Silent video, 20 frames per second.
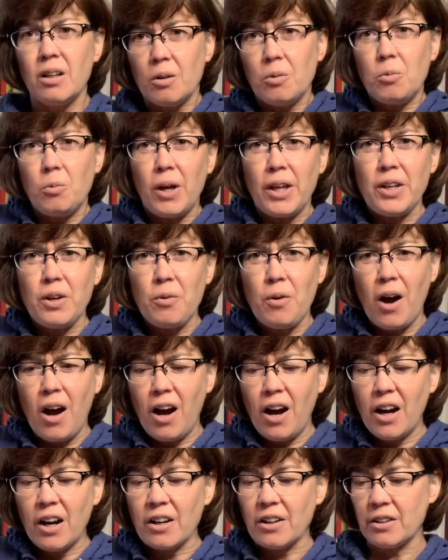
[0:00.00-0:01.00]
Well, you
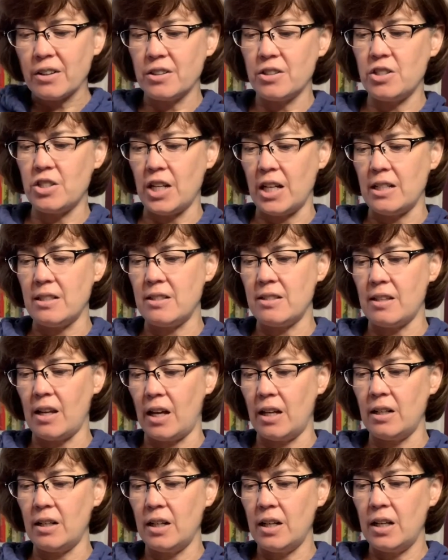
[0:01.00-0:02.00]
are, Jane
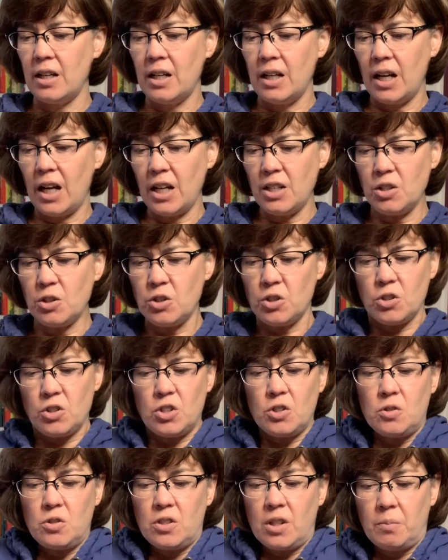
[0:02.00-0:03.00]
said, and you should
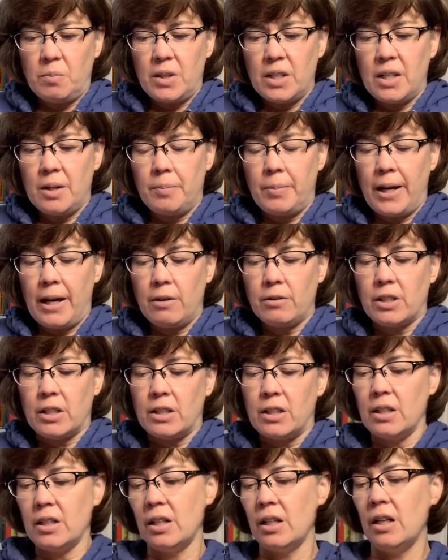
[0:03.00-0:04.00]
do something about it.
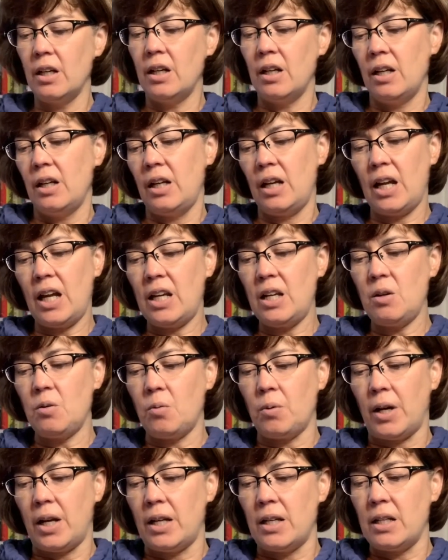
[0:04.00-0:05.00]

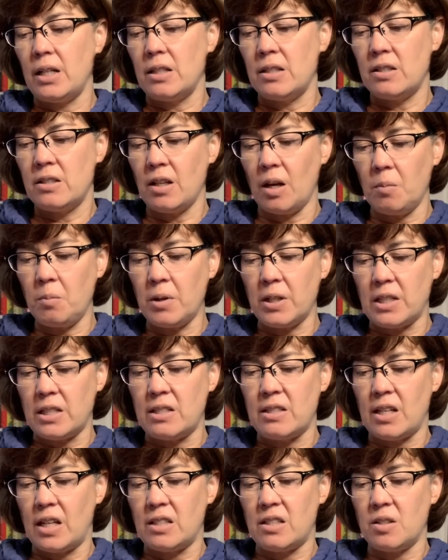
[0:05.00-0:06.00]
Anyway, somebody
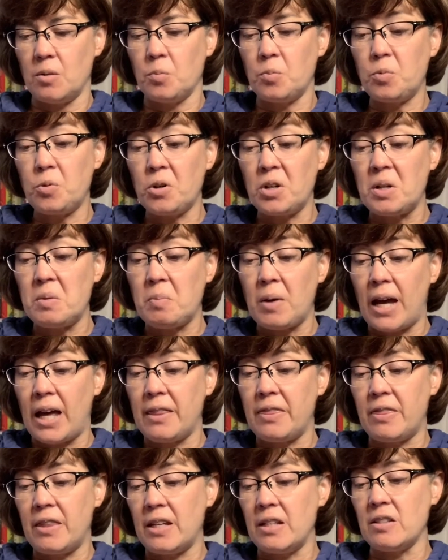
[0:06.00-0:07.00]
said some pretty
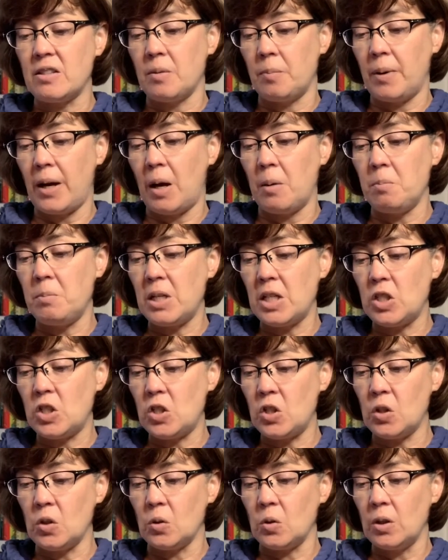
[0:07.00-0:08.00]
bad things about me
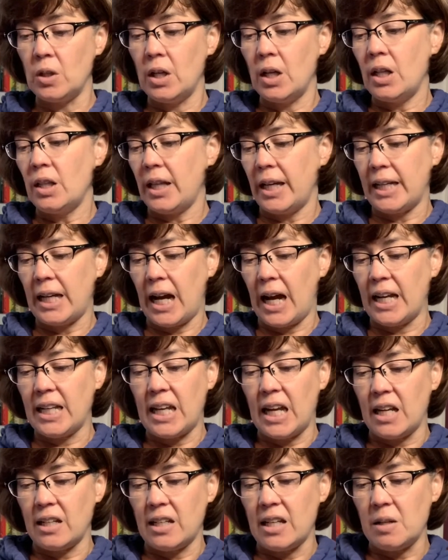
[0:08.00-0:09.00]
too, like I
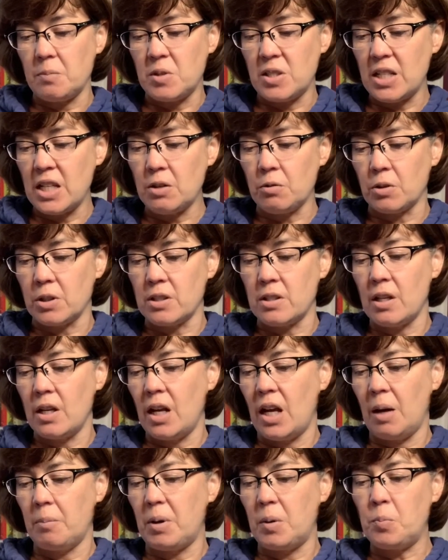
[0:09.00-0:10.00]
can't keep secrets
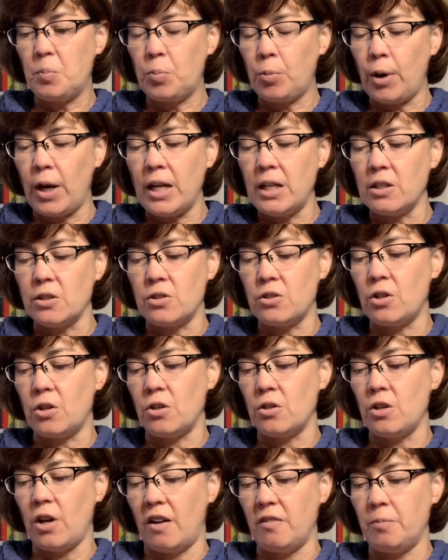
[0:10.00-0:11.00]
and my brain is
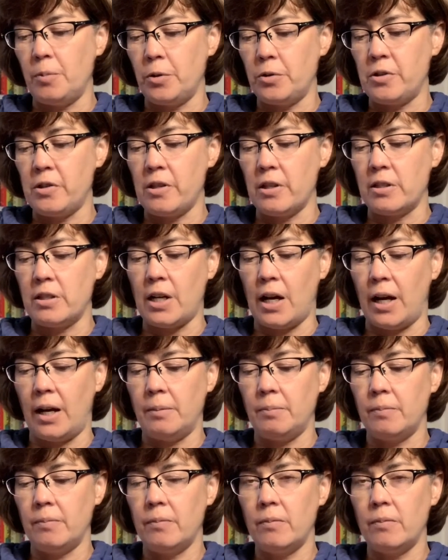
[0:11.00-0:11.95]
turned off most of the time.